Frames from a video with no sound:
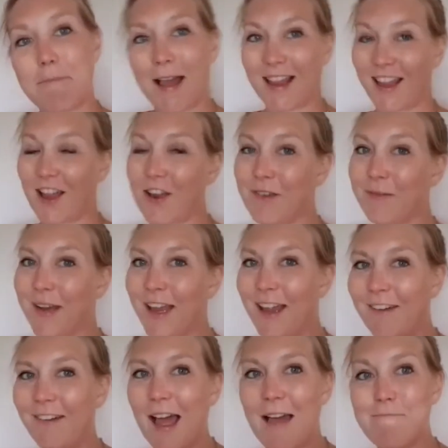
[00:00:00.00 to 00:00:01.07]
back home
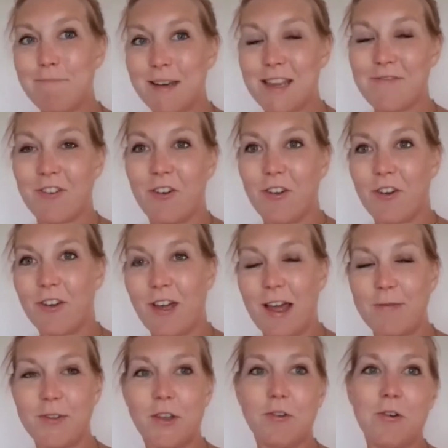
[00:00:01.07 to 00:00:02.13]
now, and believe it or not,
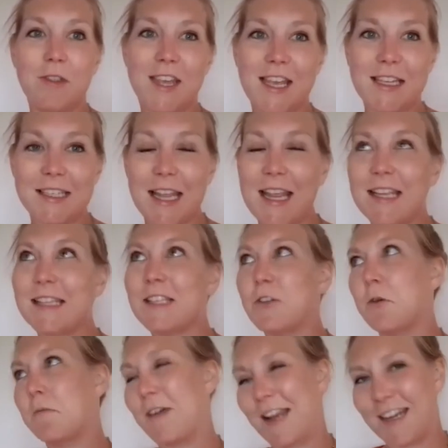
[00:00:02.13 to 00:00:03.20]
after all this, it
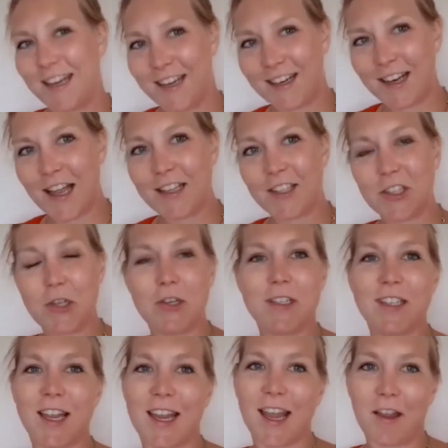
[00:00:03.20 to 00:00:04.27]
stopped raining. As soon
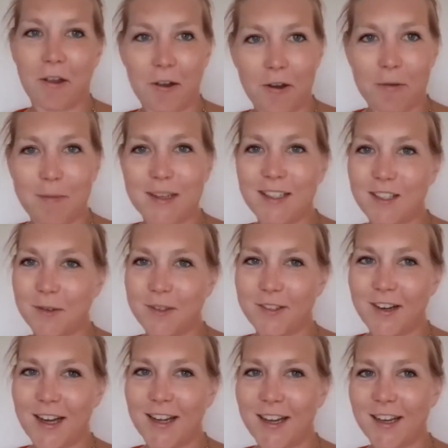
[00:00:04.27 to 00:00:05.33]
as I get home, it stops
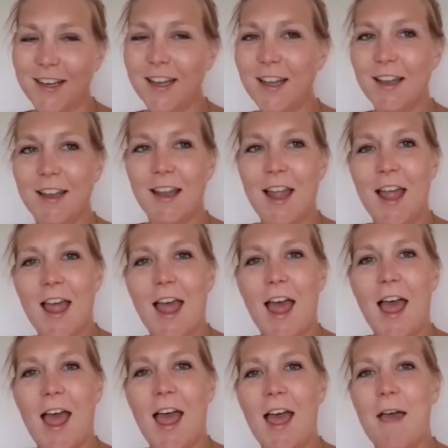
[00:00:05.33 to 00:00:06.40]
raining.
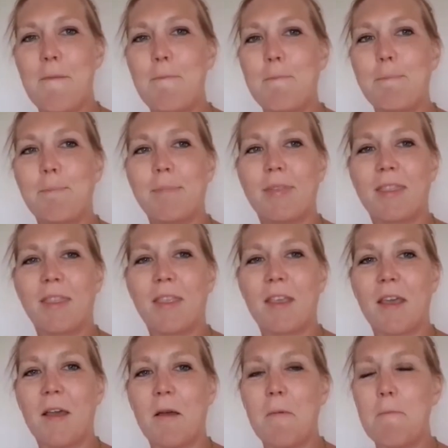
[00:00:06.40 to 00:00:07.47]
But
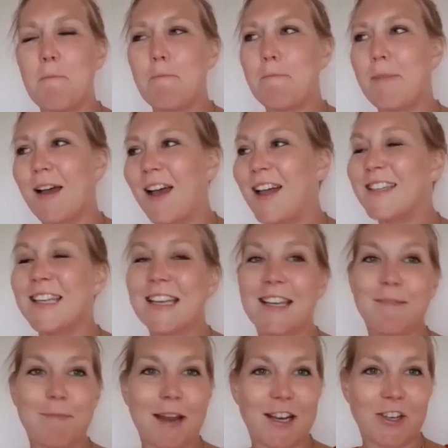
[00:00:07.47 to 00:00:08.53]
I
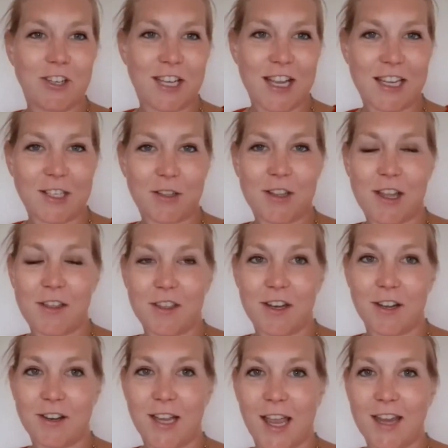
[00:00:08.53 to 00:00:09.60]
didn't manage to get to the other
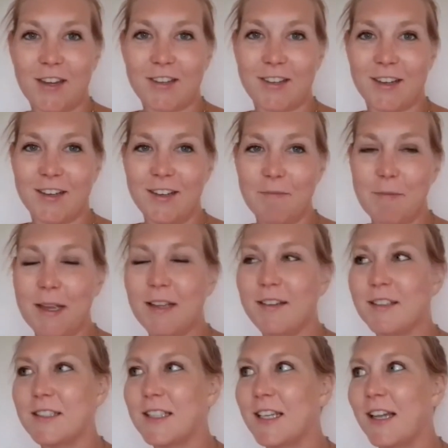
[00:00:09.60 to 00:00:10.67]
location
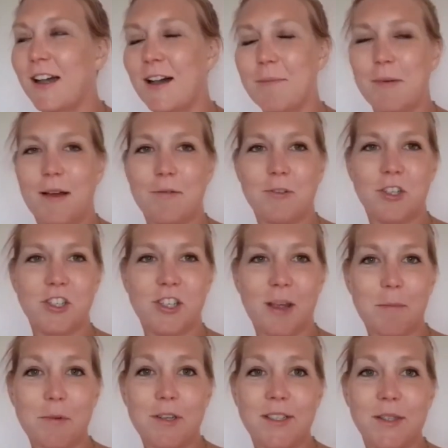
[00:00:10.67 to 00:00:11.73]
because the car park was
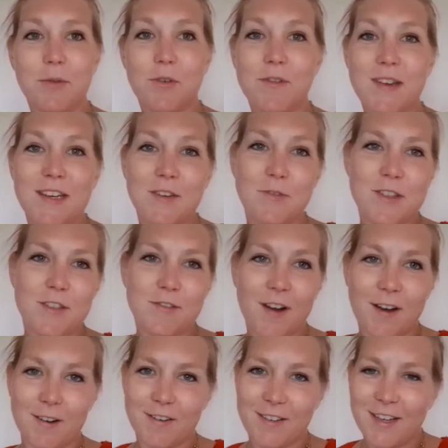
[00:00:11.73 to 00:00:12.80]
shut because they were redoing the
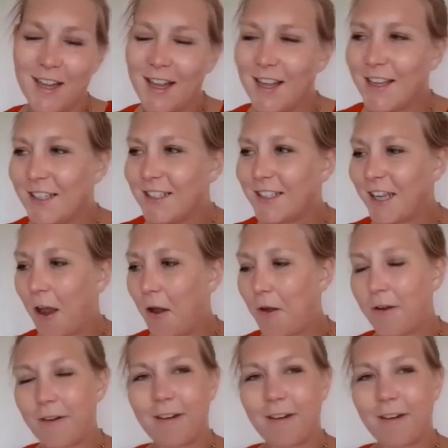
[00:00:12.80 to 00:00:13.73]
road. So